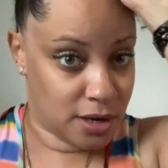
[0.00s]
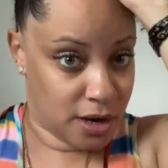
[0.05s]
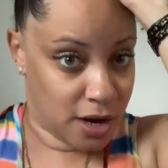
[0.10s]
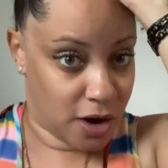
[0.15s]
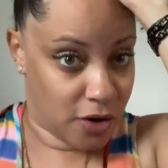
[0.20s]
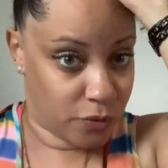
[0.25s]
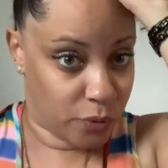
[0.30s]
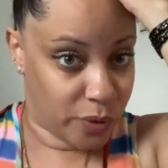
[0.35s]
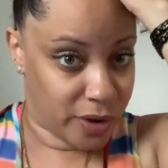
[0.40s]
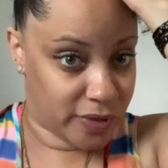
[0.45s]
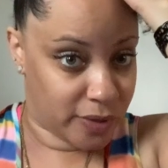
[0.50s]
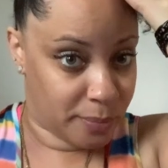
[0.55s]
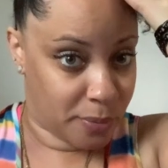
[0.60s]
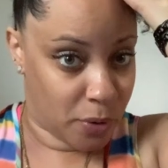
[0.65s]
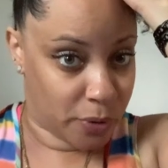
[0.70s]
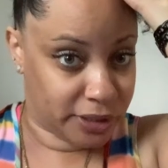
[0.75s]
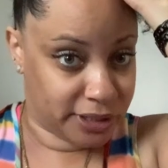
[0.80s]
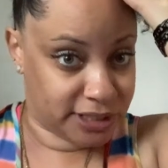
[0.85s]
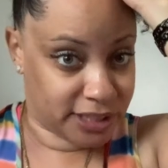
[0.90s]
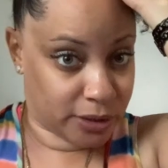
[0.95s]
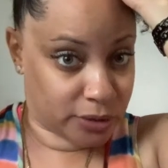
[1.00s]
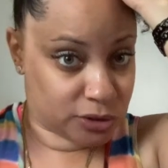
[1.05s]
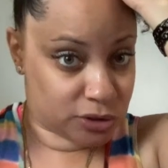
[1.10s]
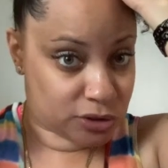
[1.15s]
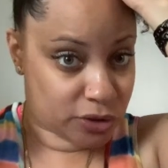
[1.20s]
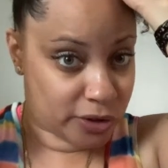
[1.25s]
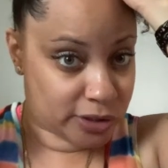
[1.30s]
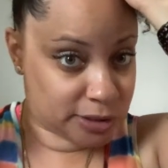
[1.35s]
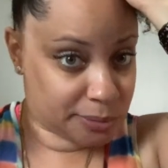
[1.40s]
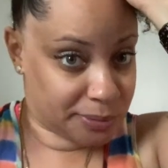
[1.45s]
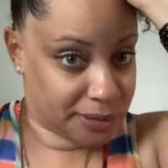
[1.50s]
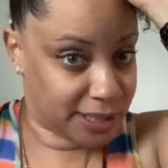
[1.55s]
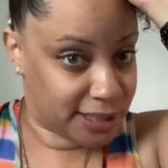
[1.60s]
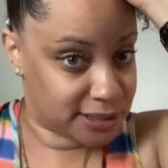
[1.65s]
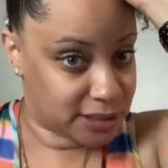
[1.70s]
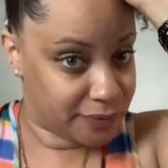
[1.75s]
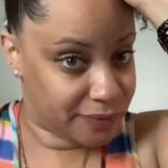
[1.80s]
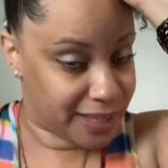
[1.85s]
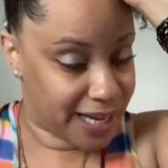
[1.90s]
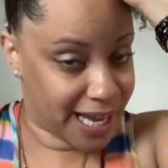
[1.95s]
of where the ponytail starts, because
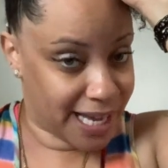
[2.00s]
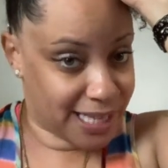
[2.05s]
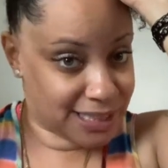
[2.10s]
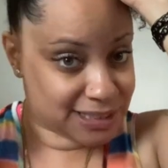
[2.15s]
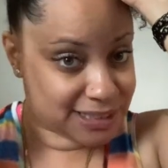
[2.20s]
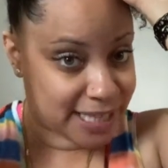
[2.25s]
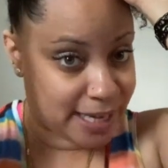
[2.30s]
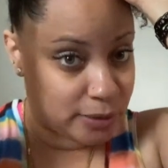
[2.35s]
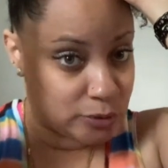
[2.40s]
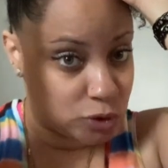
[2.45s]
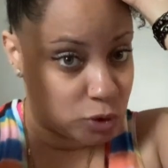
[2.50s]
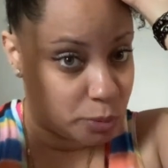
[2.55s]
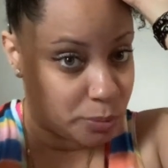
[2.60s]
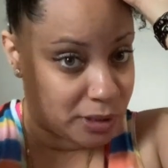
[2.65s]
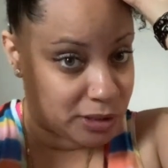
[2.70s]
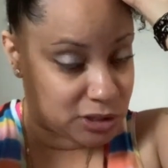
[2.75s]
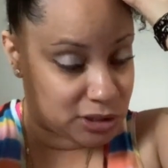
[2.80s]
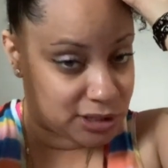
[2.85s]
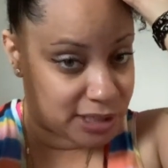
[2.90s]
if it hangs down too much,